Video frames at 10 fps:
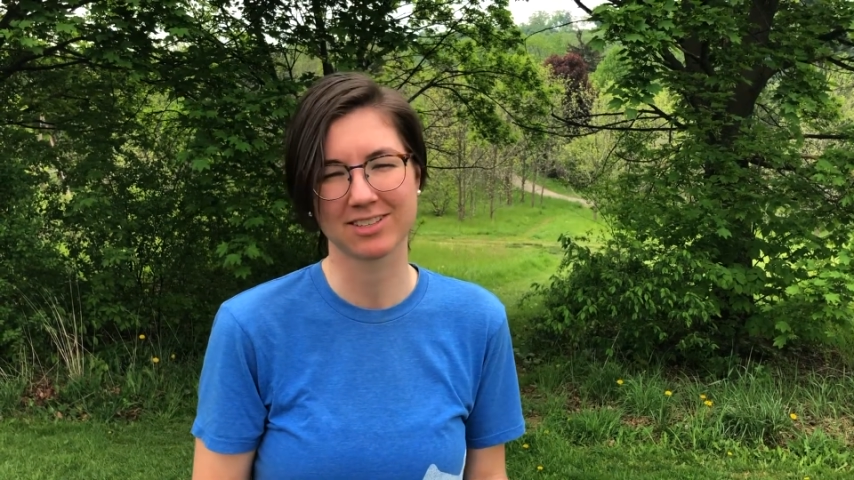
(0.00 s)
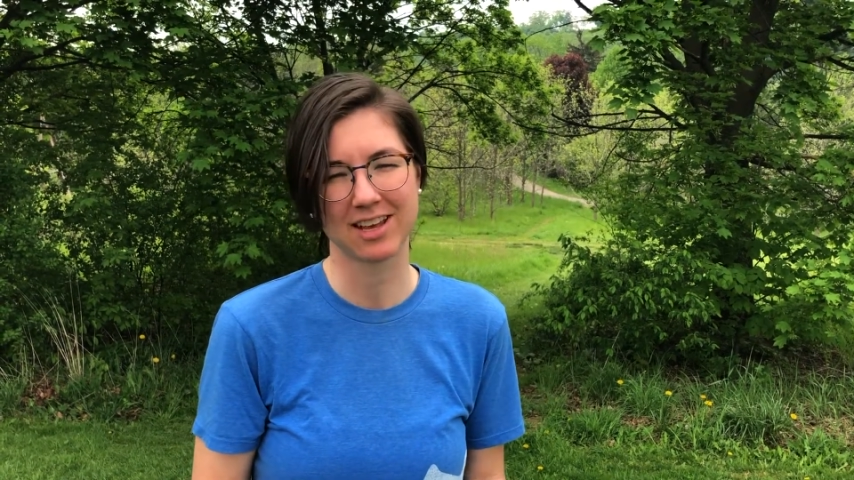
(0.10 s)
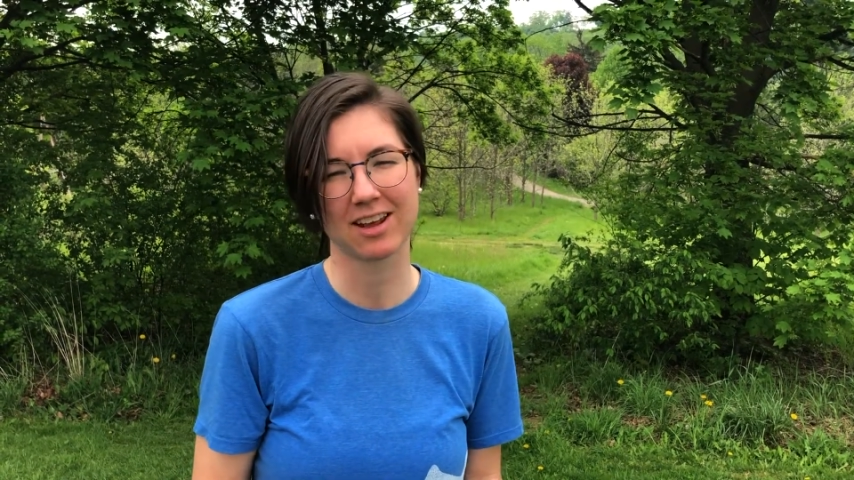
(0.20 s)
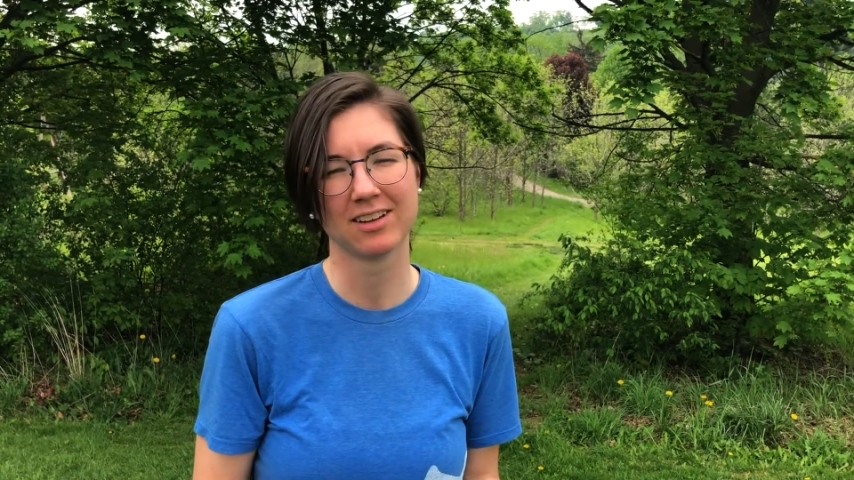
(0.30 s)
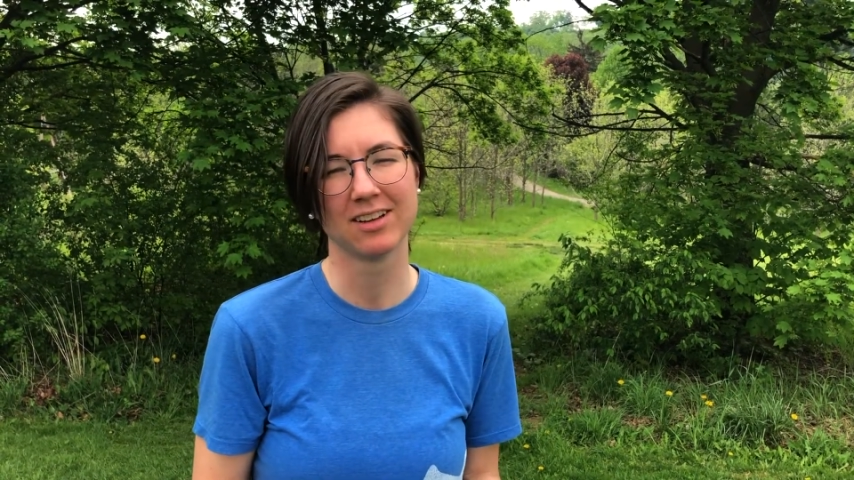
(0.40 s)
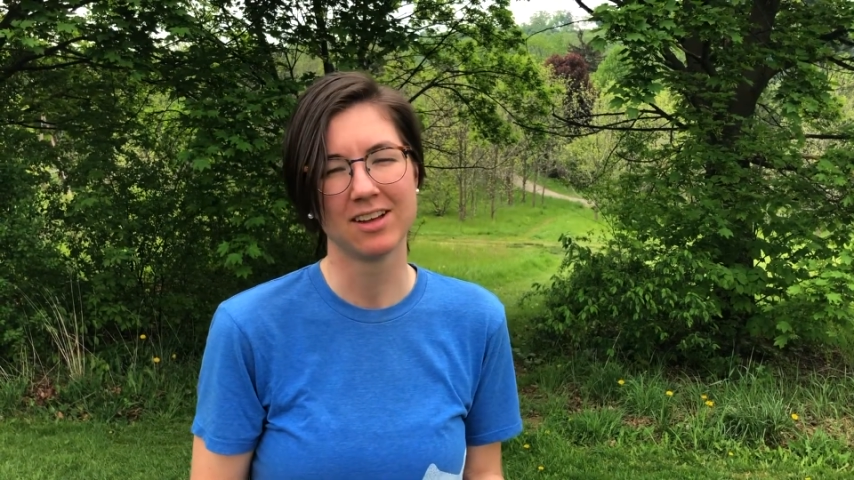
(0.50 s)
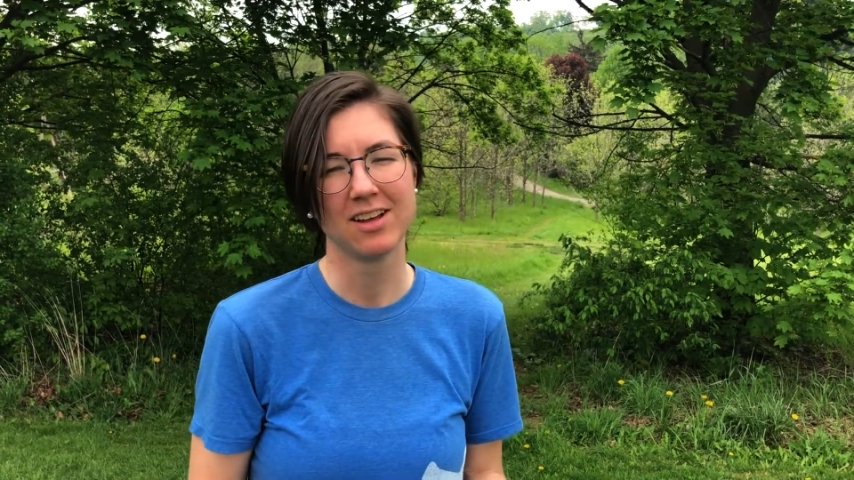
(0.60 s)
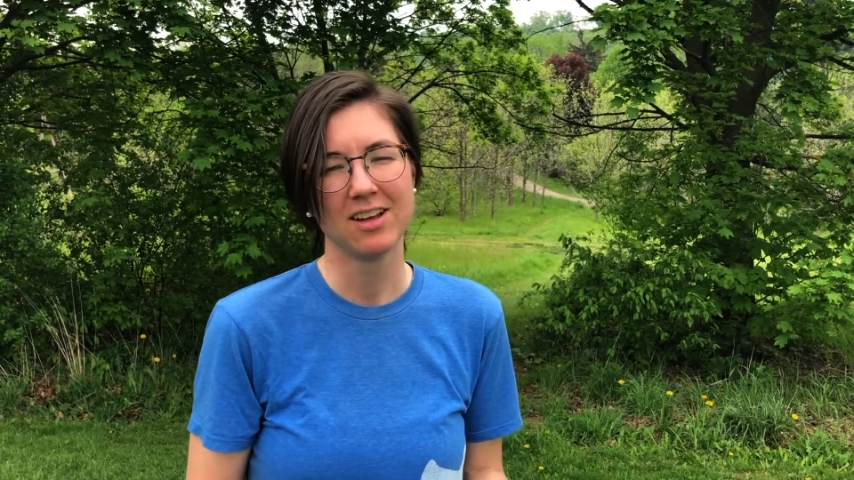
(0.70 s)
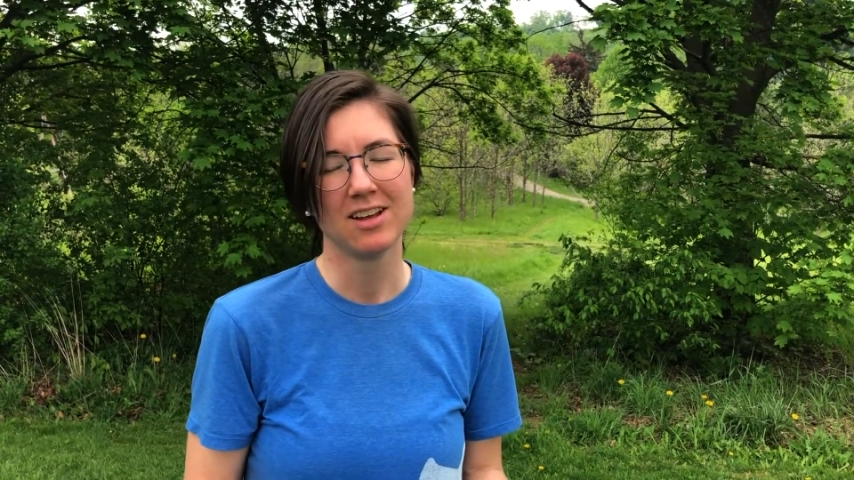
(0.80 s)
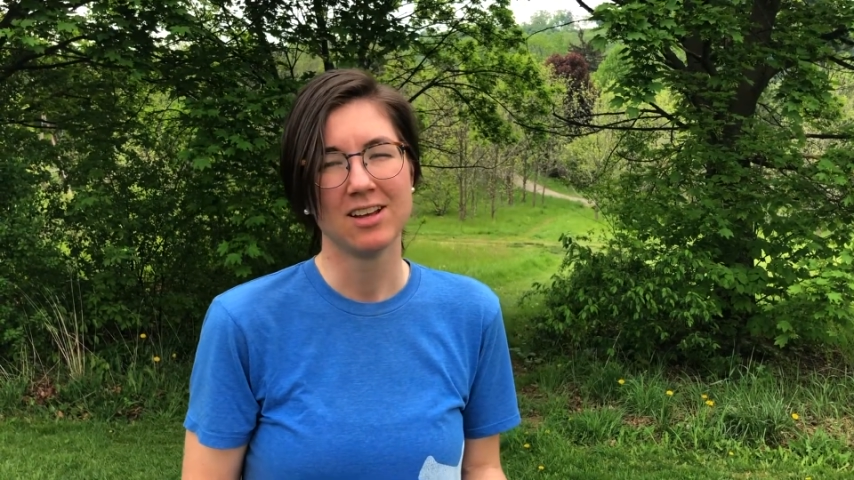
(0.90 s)

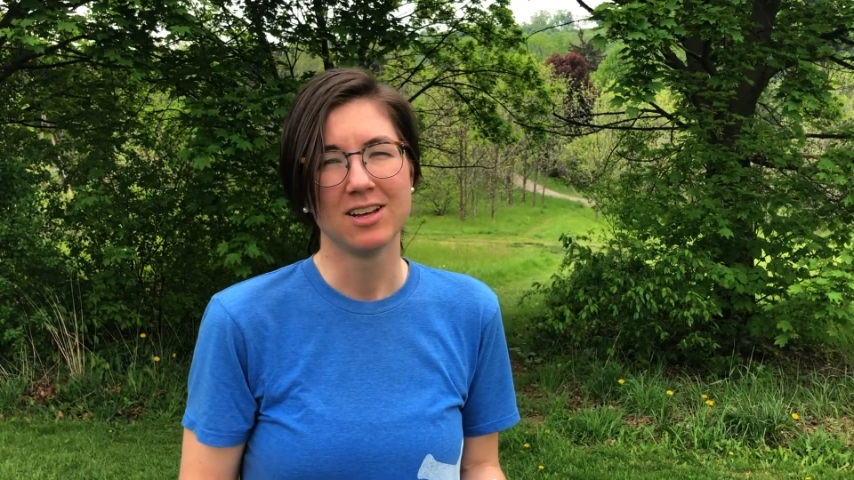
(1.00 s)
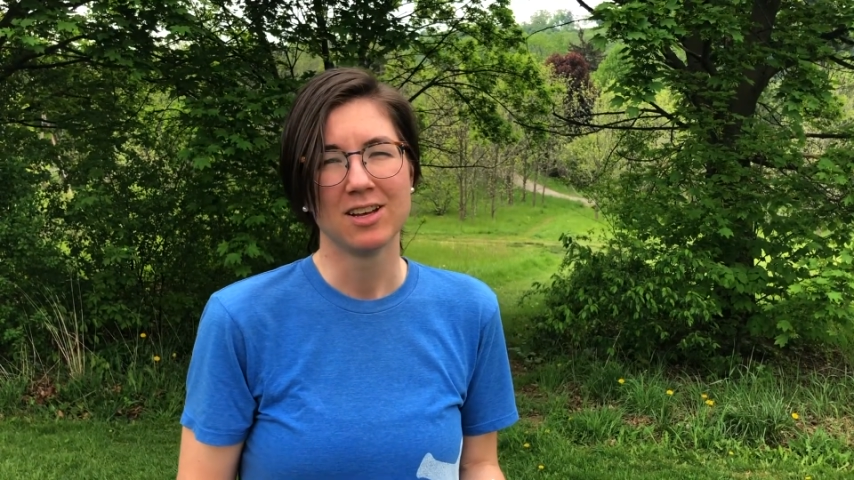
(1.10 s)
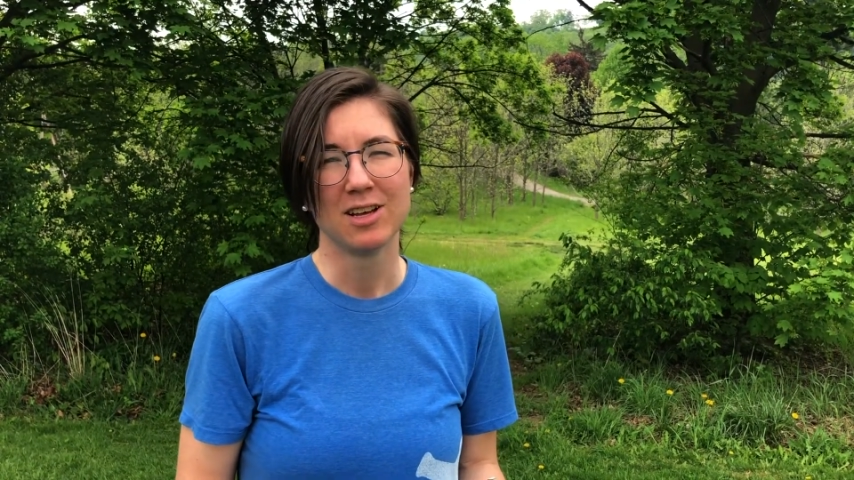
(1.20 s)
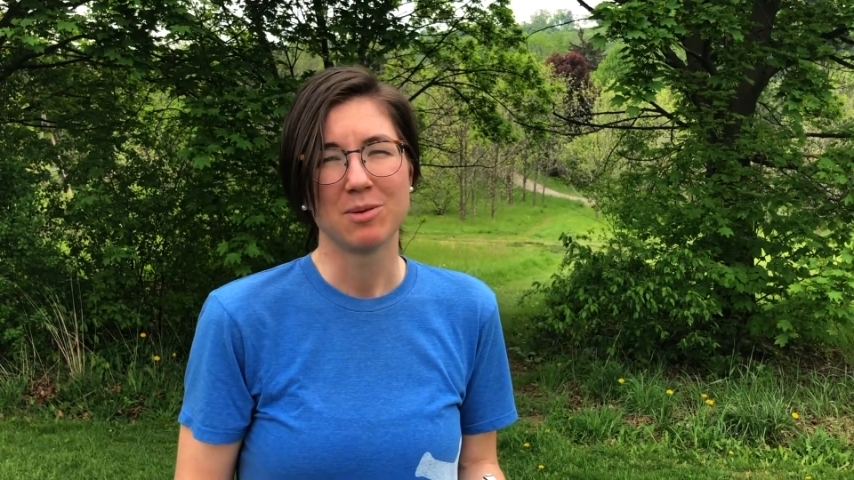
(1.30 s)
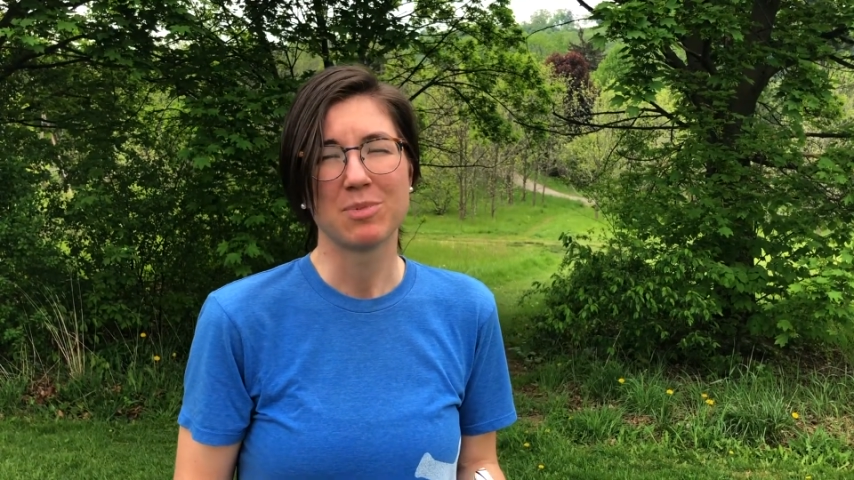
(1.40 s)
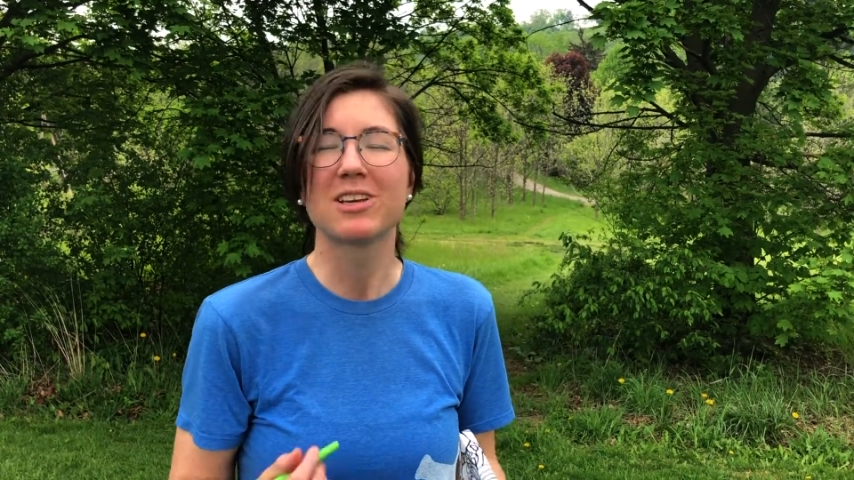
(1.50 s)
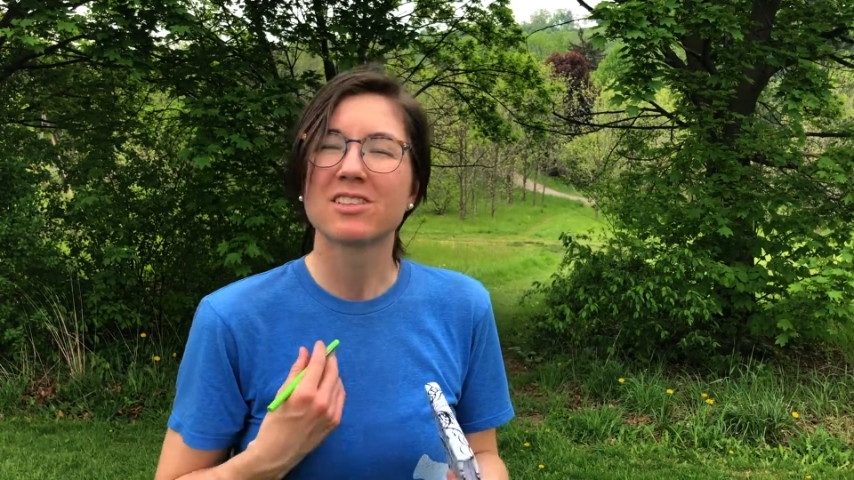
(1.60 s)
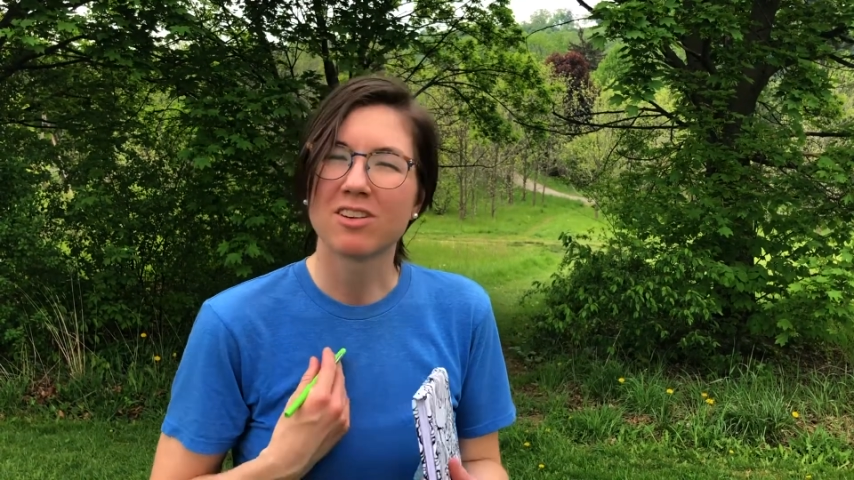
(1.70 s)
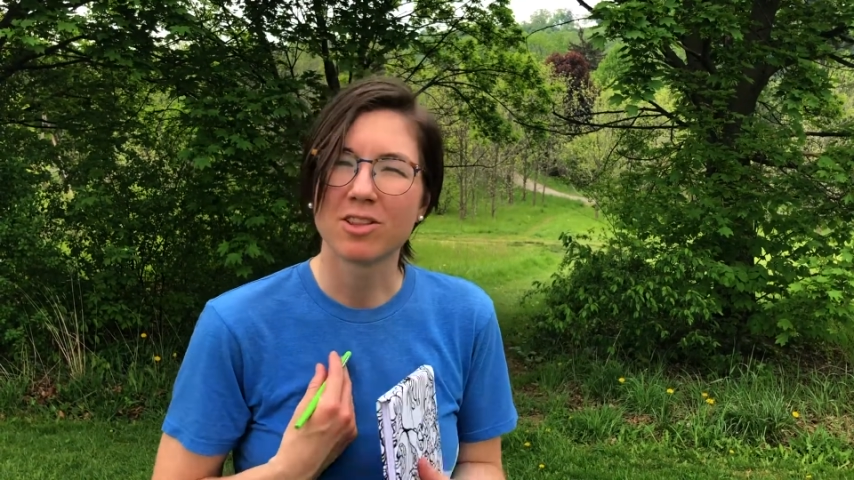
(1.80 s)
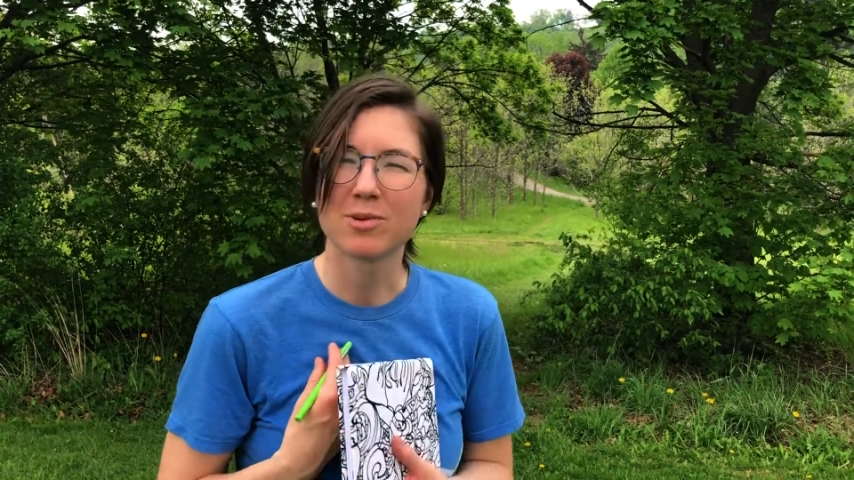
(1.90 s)
say. Because
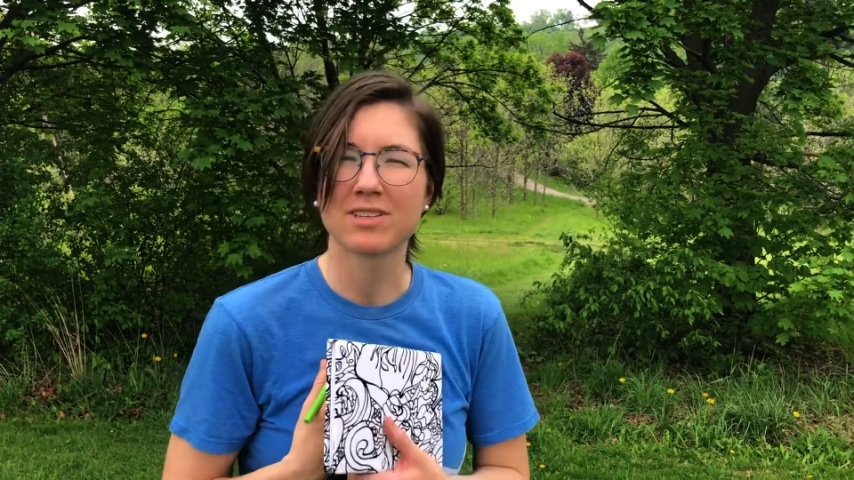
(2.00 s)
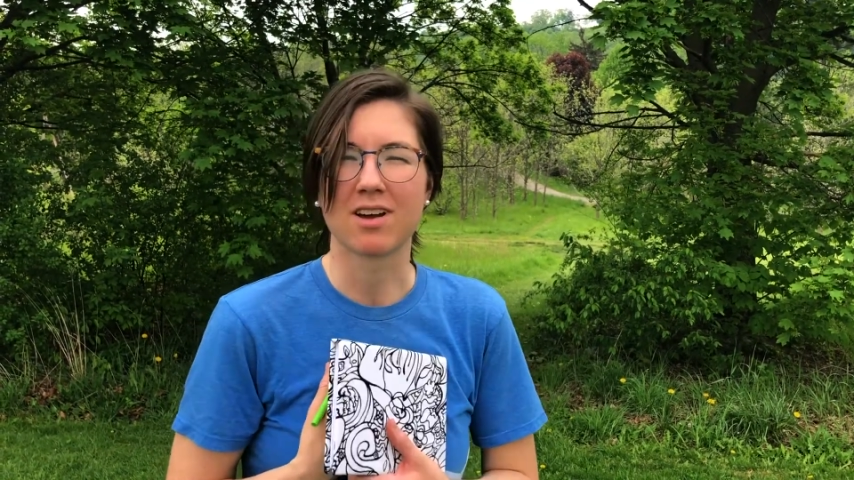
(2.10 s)
in all the ways